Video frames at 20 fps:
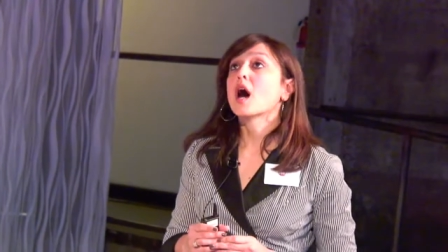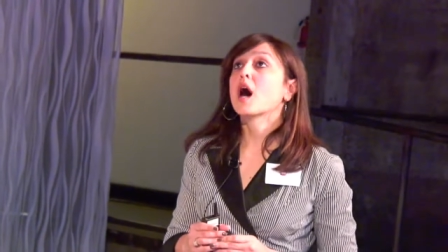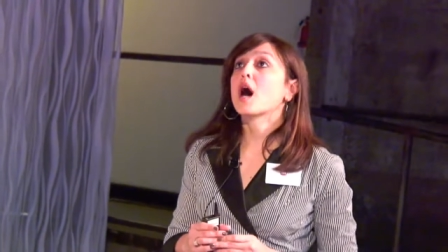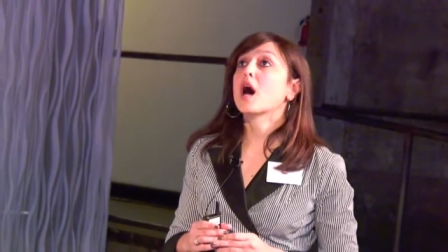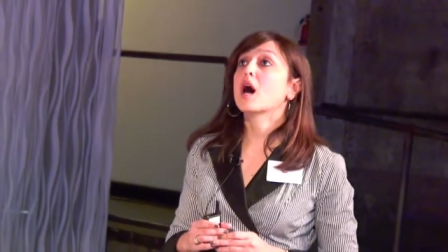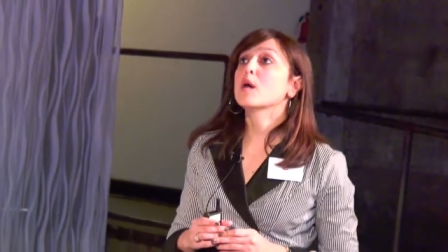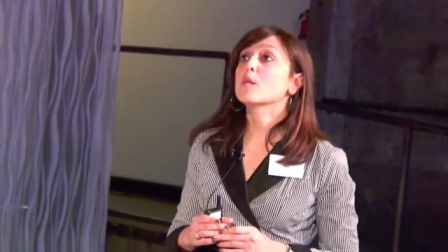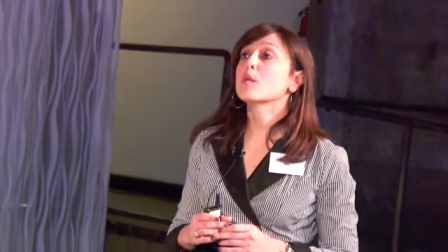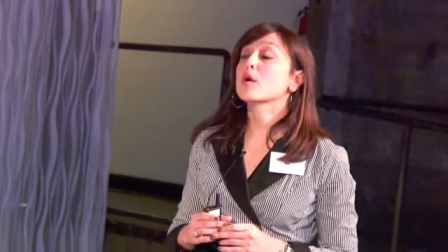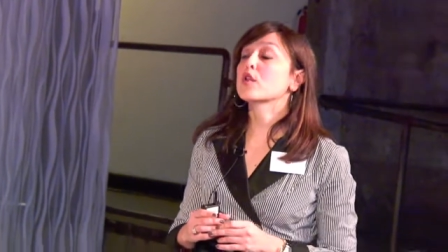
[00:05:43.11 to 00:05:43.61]

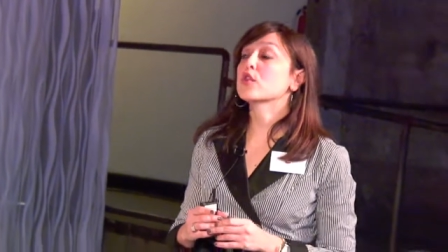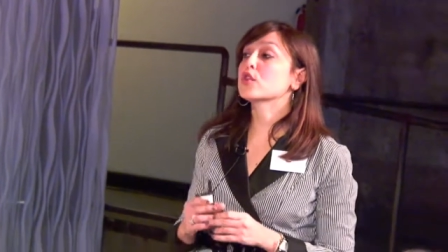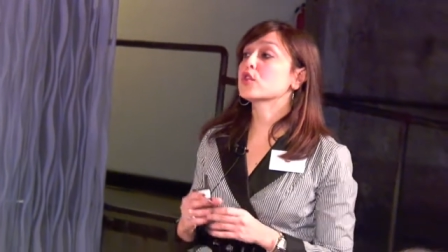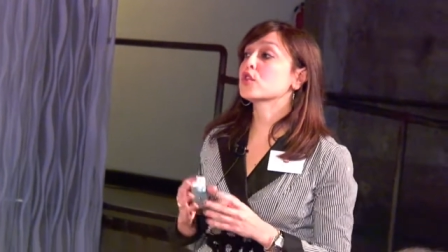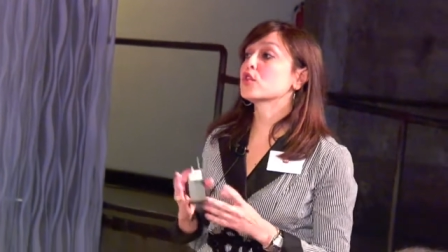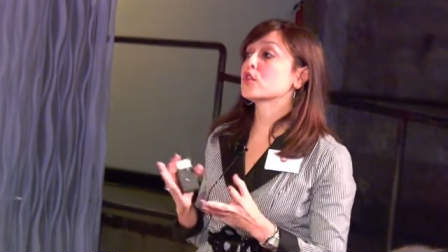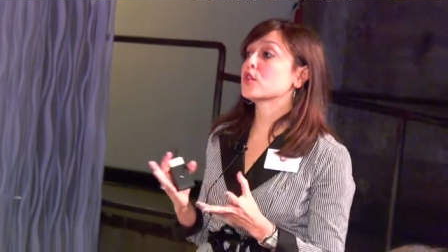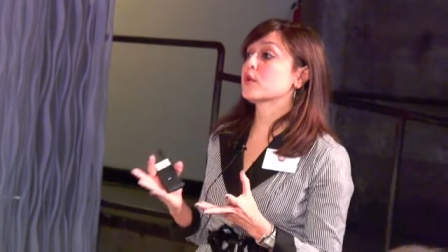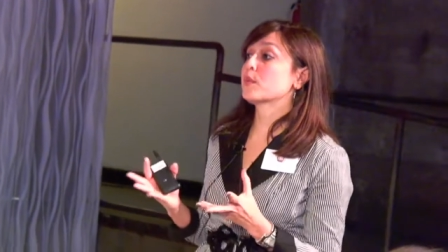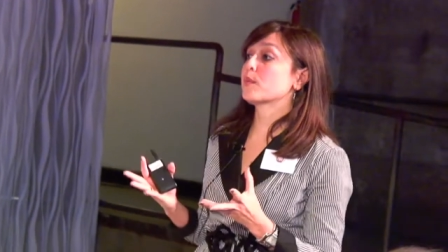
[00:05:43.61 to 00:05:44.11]
Uh,
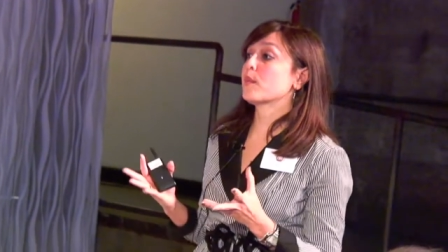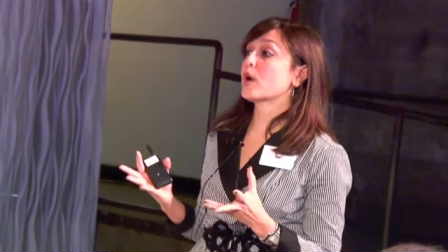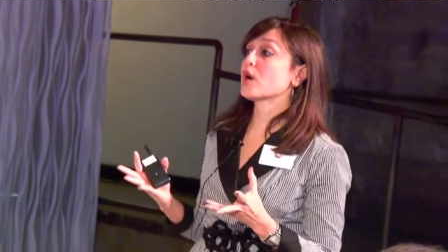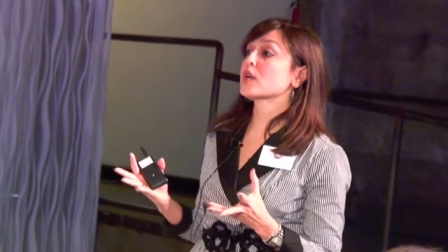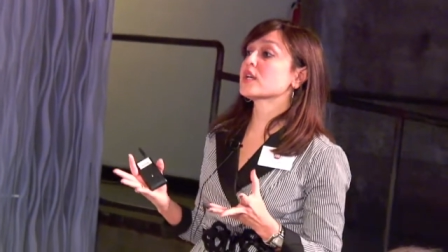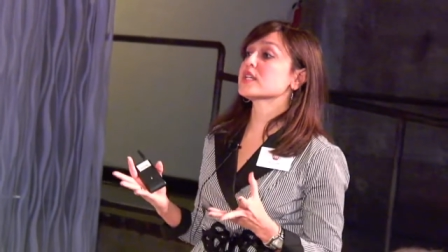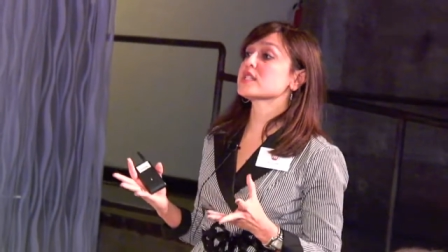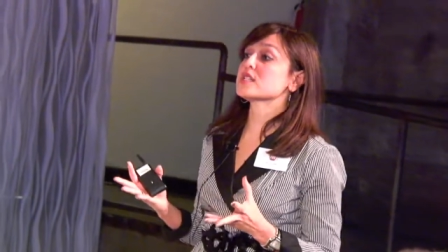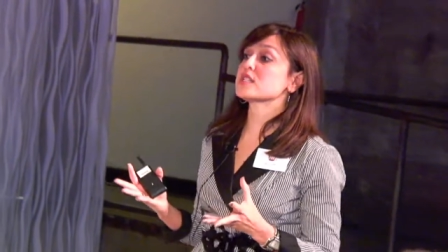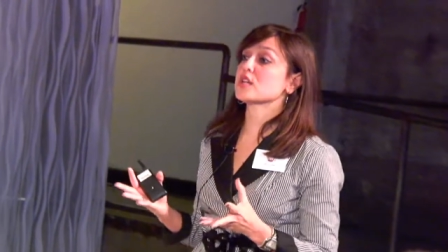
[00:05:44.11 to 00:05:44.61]
the
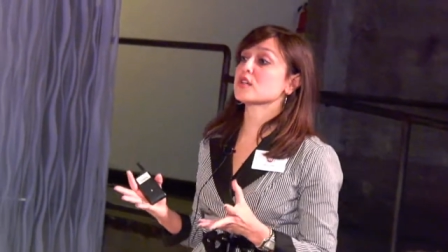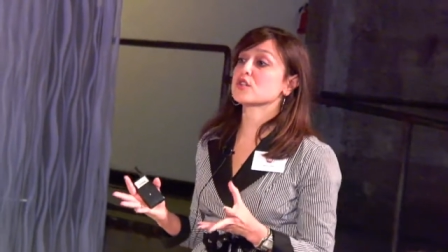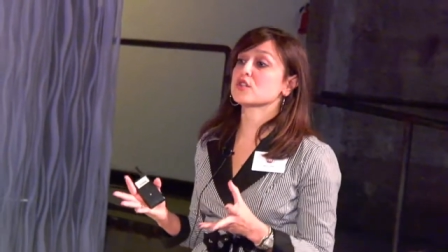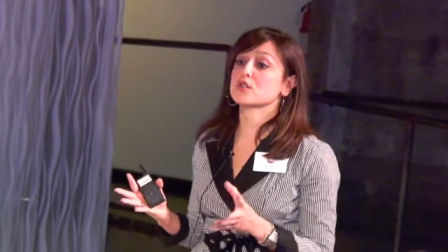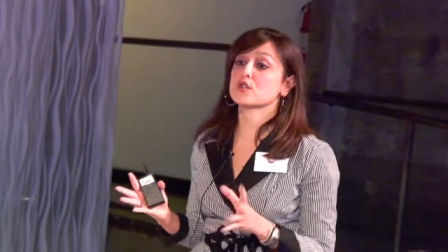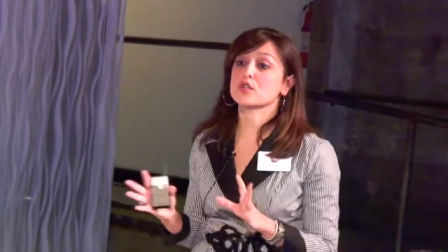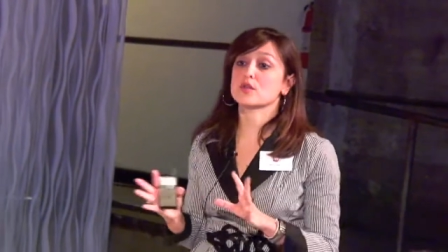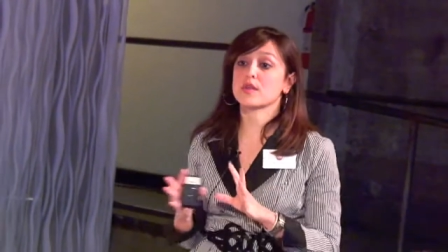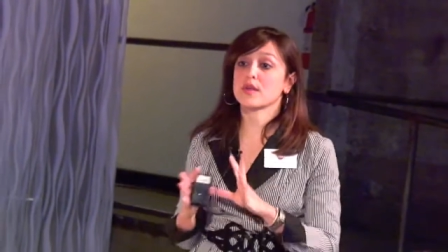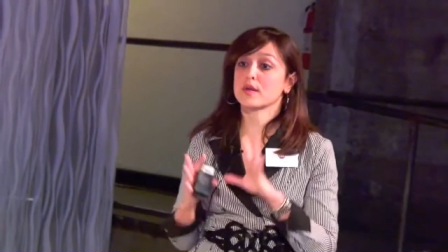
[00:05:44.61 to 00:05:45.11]

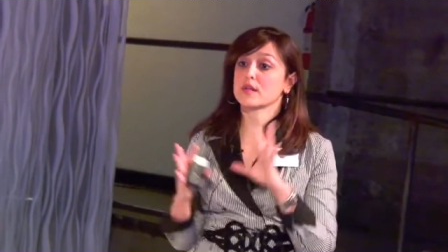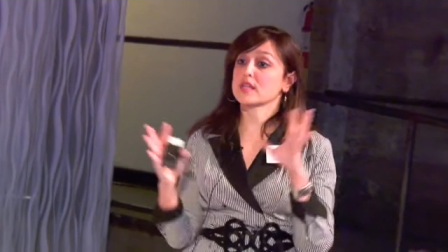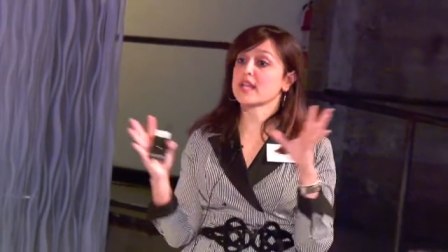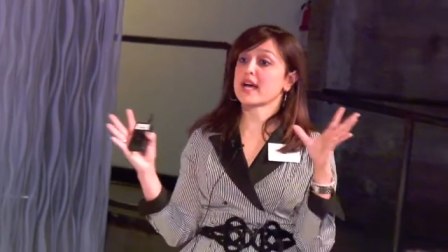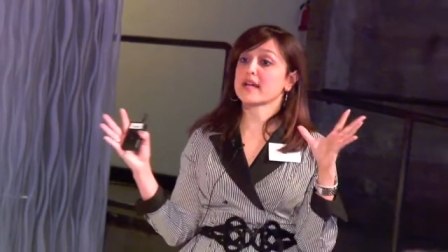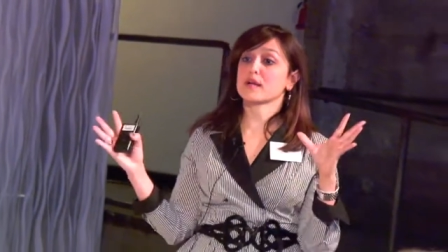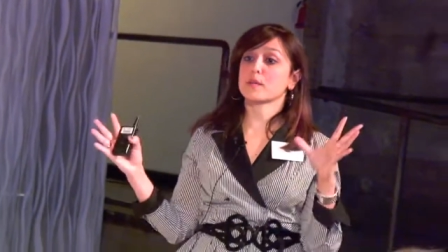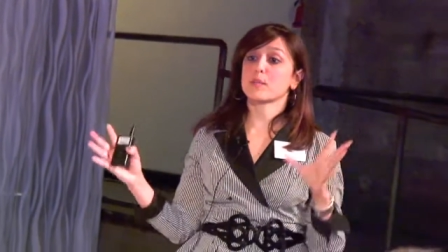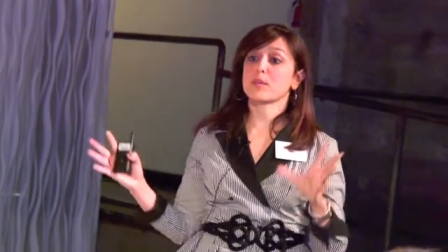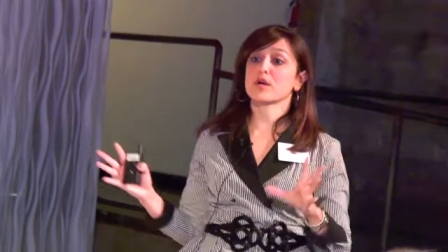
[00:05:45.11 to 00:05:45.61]
markets, they
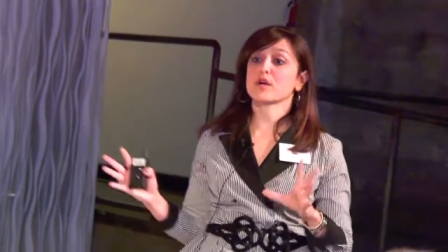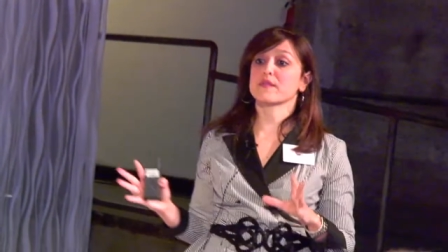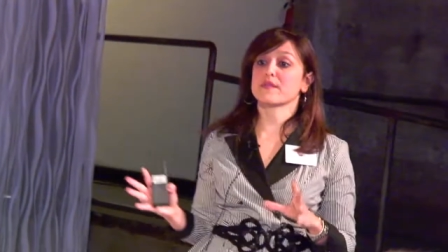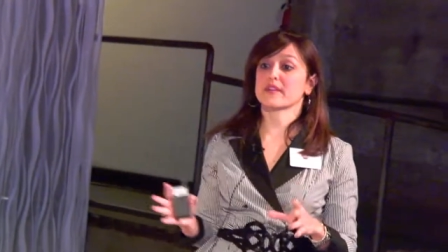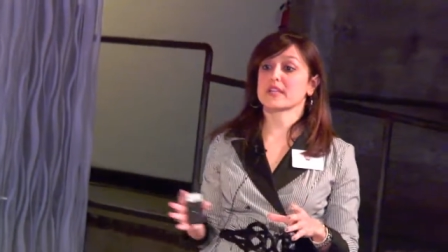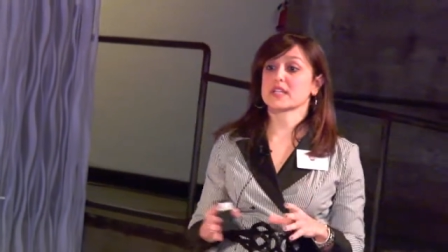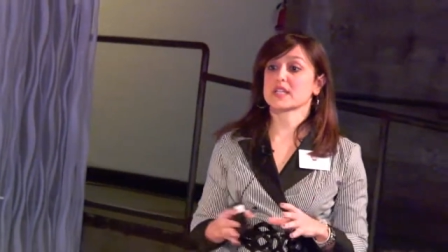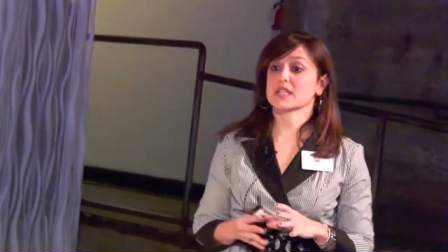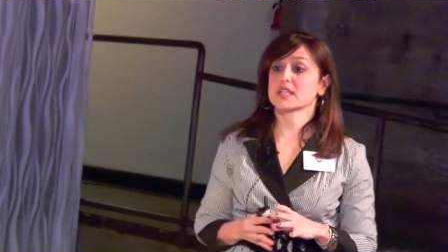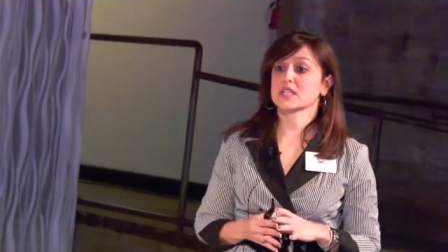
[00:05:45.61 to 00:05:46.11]
line up
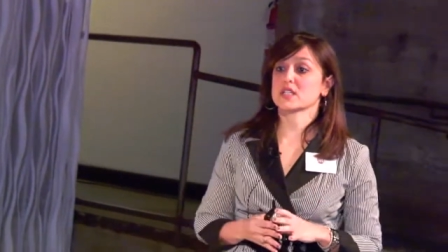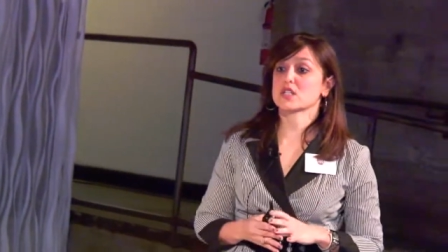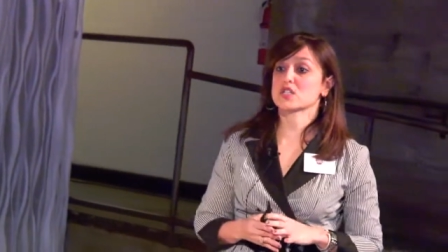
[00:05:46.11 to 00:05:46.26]
perfectly.